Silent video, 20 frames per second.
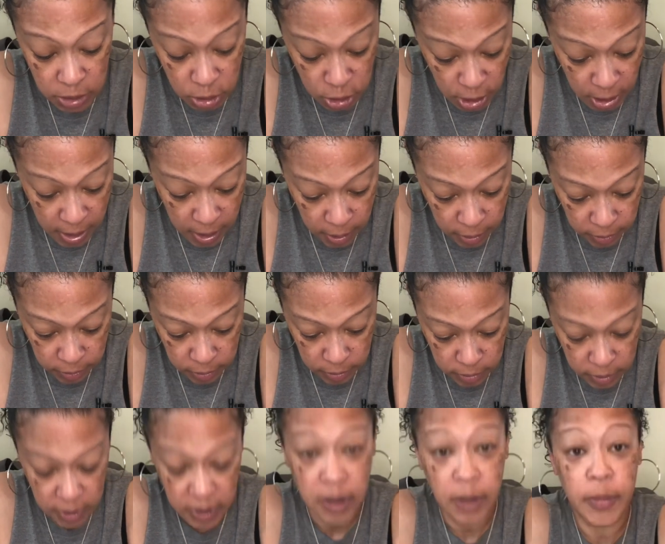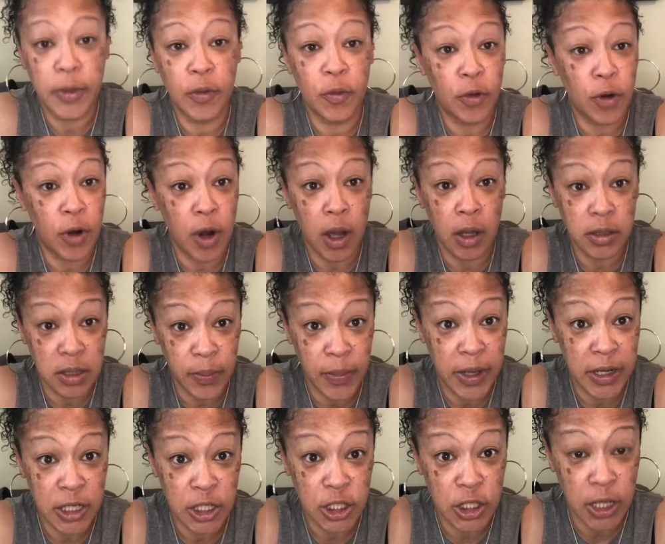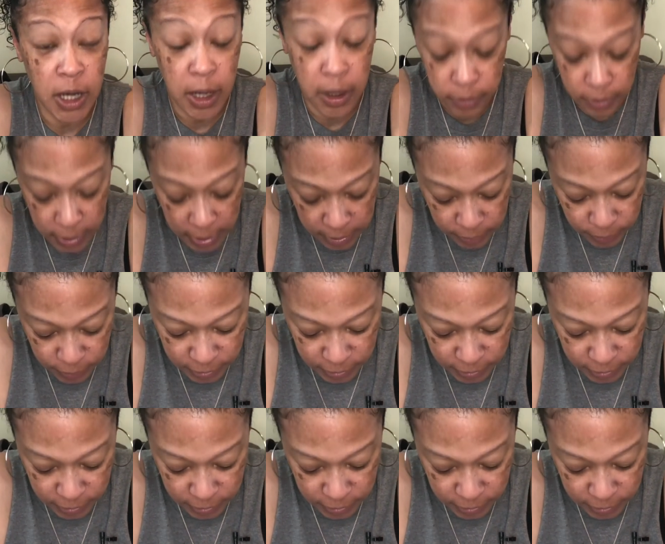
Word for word: child. I mean, we're all somebody's child, right?